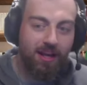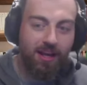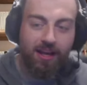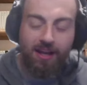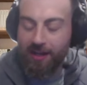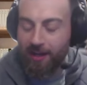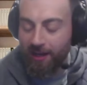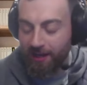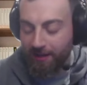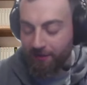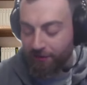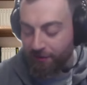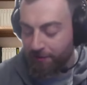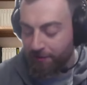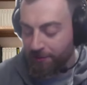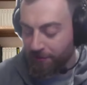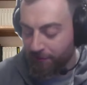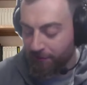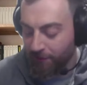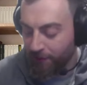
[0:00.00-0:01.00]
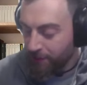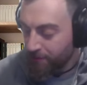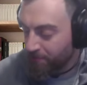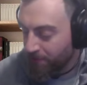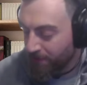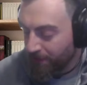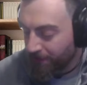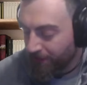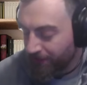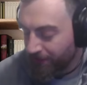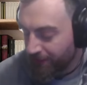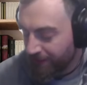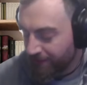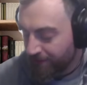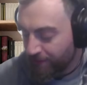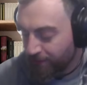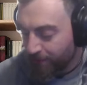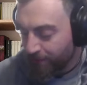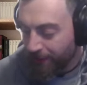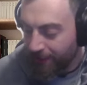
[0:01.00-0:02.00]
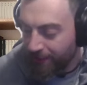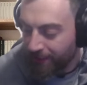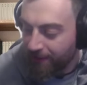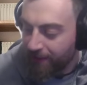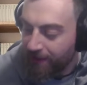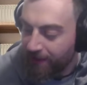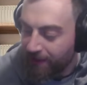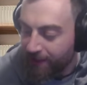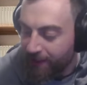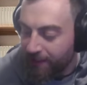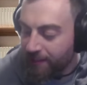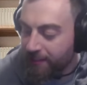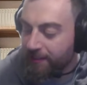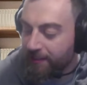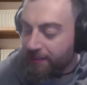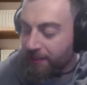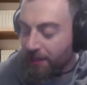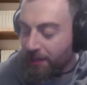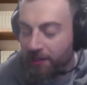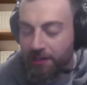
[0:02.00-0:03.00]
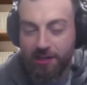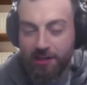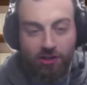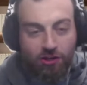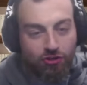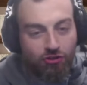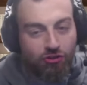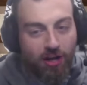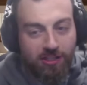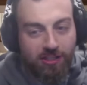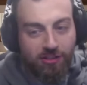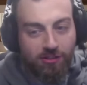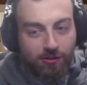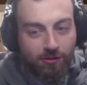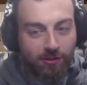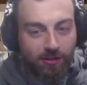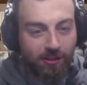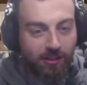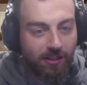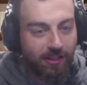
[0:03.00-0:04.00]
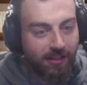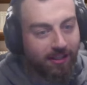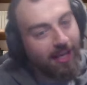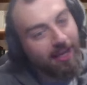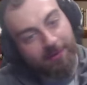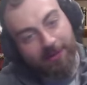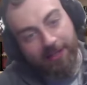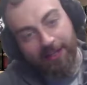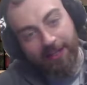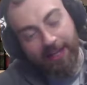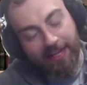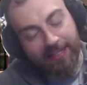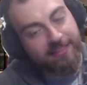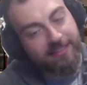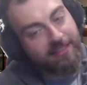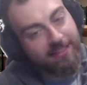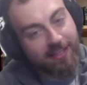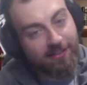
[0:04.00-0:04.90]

I, I agree with your first point on this with the, you know, trash talk, keep it classy.